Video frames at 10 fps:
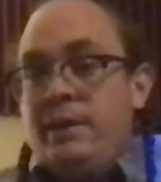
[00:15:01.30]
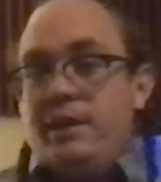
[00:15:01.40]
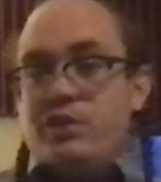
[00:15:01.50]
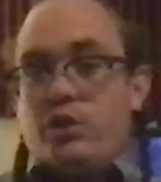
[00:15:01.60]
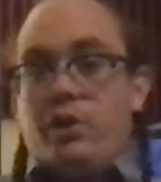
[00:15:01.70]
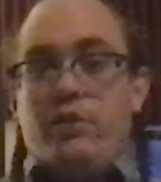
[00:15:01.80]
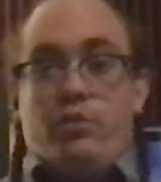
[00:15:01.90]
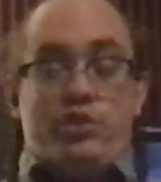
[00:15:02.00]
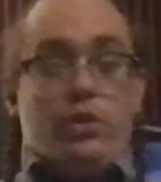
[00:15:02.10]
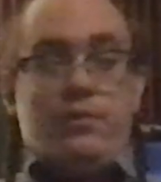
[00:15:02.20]
it's called the
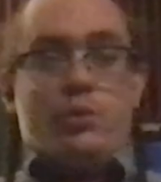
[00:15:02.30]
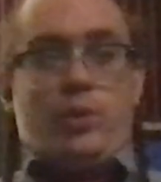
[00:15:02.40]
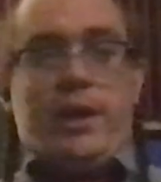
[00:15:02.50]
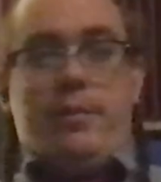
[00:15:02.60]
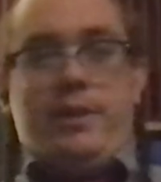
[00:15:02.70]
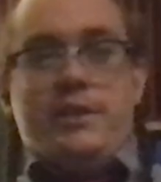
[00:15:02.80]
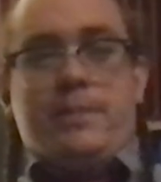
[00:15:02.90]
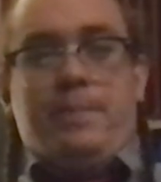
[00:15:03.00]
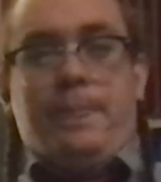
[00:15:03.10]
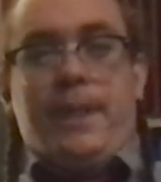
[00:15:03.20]
reserve requirements.
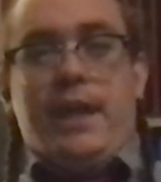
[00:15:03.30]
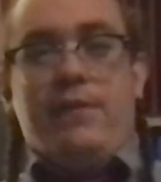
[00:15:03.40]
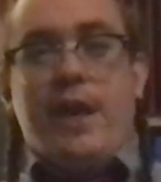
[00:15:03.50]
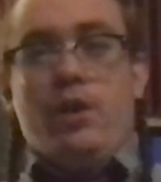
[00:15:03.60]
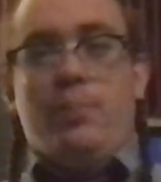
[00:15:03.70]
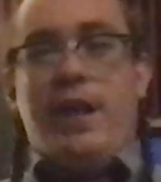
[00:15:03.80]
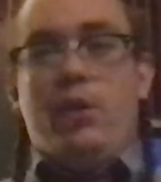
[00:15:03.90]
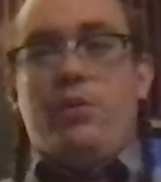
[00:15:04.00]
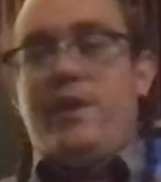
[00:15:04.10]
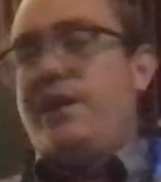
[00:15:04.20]
And if I don't
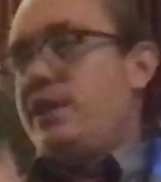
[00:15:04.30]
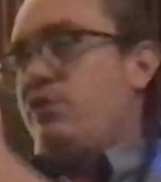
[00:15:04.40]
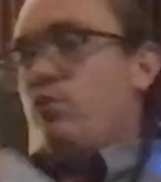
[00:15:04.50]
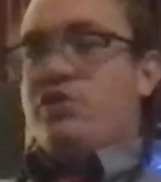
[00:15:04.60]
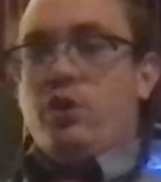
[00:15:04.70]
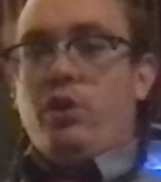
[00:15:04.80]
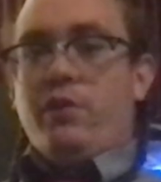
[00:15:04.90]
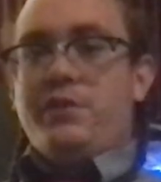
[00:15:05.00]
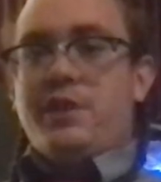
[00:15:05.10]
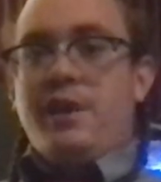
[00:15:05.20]
bank with excess
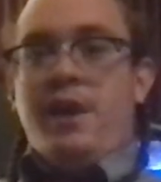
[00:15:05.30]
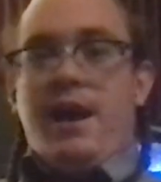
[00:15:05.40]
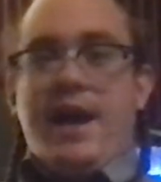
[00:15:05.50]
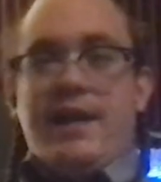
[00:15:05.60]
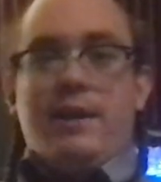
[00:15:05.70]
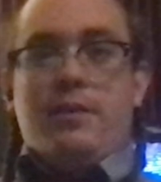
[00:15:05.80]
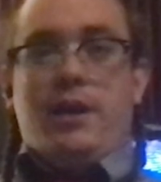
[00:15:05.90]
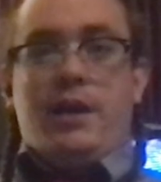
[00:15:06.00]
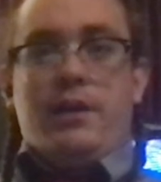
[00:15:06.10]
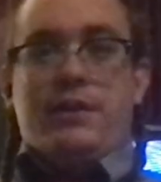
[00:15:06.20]
reserves, I get,
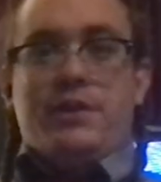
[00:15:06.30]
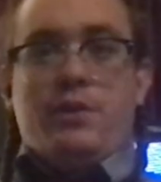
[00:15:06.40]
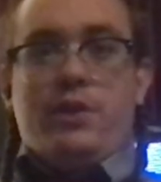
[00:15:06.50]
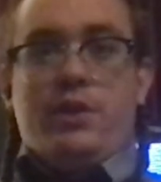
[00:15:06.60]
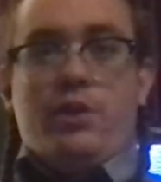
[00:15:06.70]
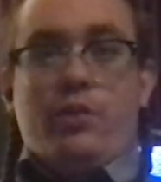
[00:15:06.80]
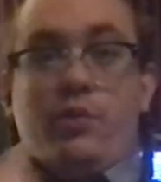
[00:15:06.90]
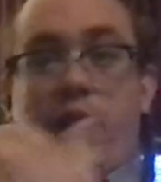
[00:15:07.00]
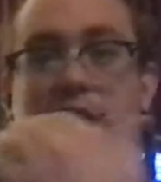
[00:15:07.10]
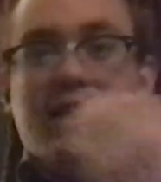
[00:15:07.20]
I
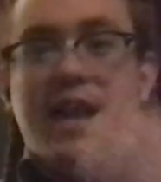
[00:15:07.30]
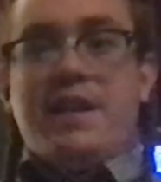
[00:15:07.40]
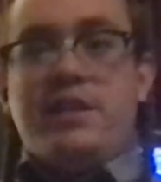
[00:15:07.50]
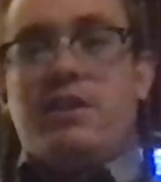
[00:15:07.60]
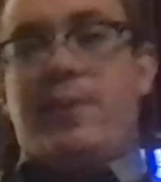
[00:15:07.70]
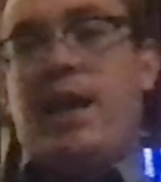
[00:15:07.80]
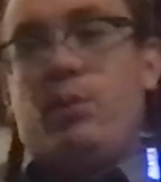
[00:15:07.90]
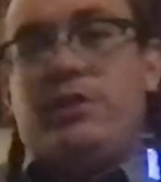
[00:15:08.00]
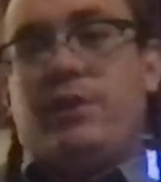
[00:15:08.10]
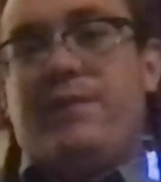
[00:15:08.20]
lend to the bank
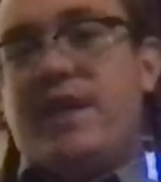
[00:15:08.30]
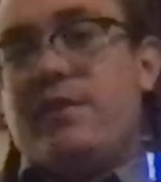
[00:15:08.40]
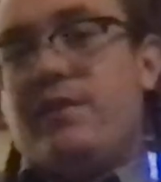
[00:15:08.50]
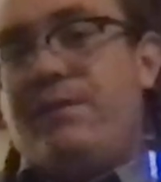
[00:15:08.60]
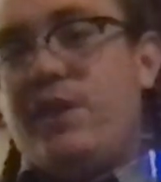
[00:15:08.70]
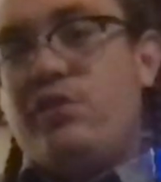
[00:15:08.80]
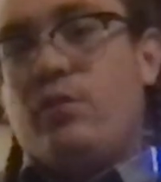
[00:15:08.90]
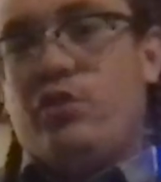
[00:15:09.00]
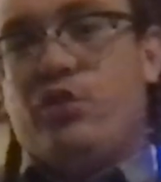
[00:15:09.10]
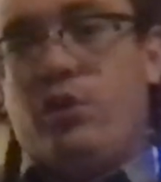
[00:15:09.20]
with the deficient
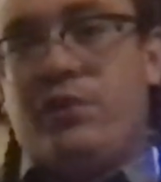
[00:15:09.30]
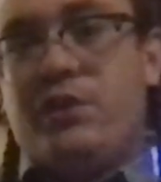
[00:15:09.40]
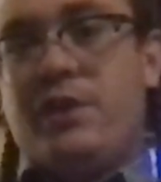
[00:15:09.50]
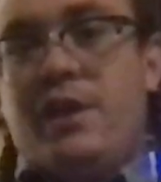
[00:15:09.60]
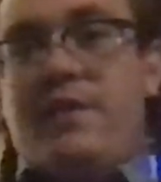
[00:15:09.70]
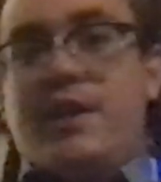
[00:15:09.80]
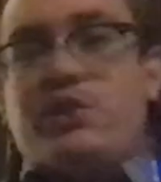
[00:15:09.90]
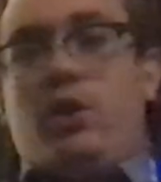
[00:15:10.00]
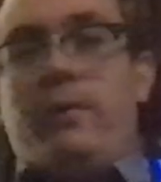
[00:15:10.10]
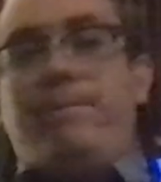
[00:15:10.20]
reserves. That's
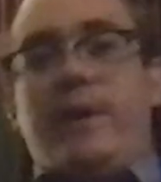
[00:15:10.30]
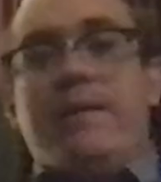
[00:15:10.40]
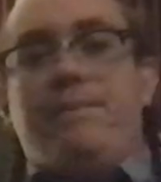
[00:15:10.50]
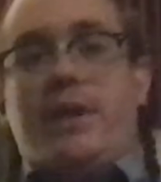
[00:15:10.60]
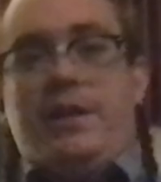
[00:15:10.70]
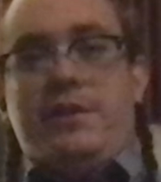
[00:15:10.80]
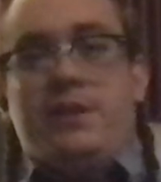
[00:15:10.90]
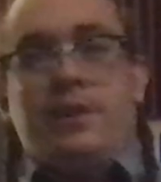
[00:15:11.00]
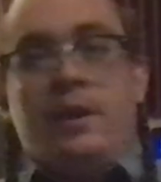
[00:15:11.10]
called Fed funds.